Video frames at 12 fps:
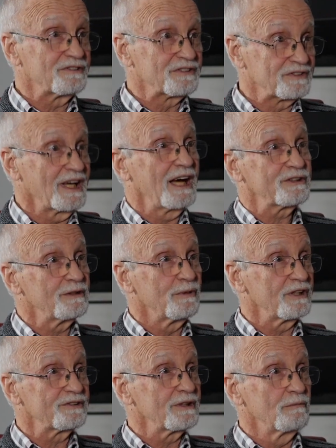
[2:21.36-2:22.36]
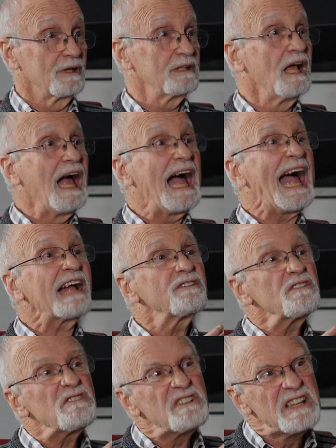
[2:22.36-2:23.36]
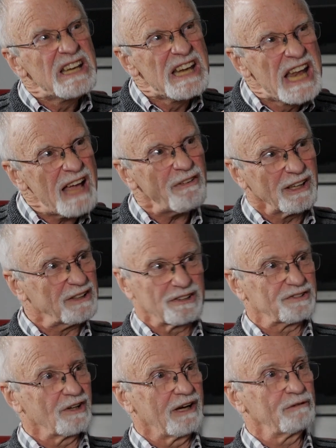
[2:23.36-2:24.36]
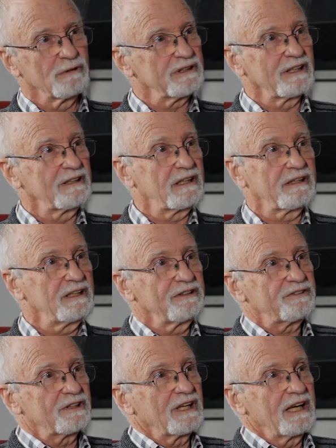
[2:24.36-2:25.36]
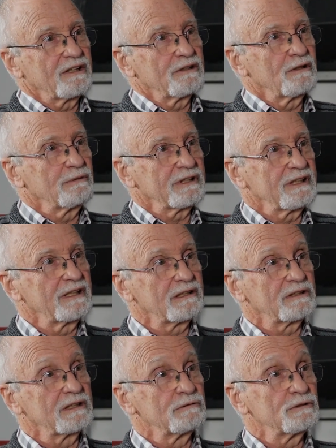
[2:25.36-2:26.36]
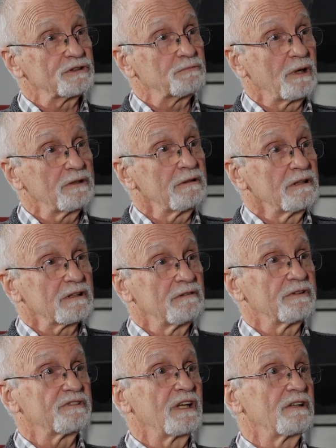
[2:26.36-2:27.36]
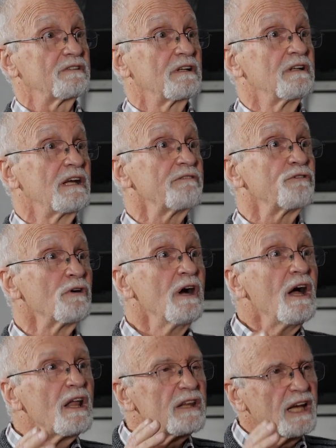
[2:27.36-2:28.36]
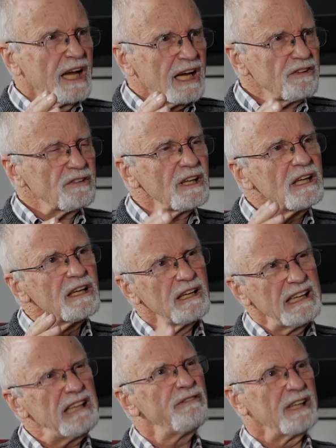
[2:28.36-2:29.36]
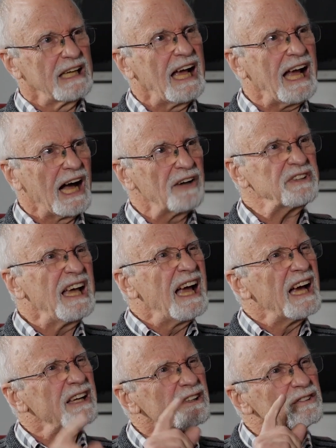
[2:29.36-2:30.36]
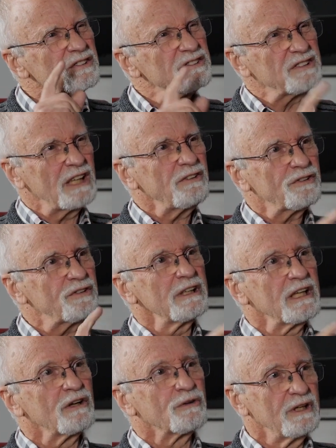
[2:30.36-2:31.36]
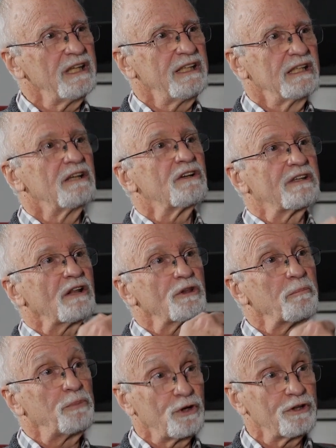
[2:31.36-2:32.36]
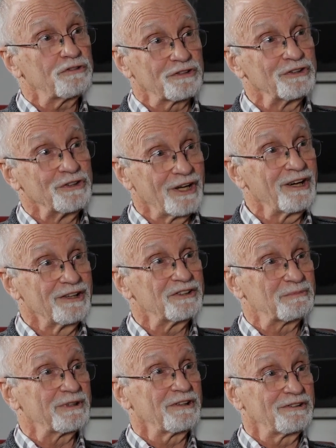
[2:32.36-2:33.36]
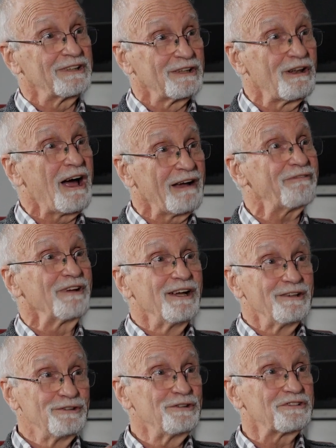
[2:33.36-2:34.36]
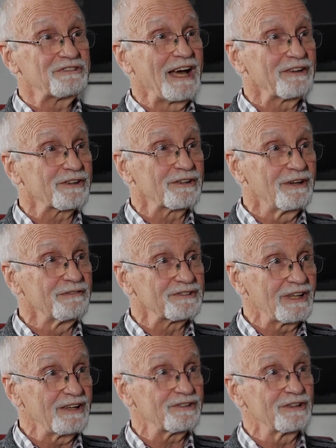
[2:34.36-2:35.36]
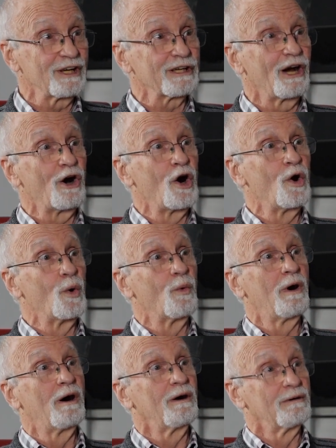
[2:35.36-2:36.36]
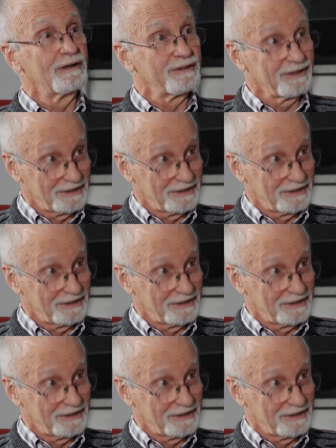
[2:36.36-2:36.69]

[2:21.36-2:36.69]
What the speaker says: is started by someone. Actors never decide whether they're the instigator or whether they're a responder in a conversation, and therefore they're actually leaving out an essential ingredient that the person knows. Because in life, you start the conversation, I go, oh, whoa,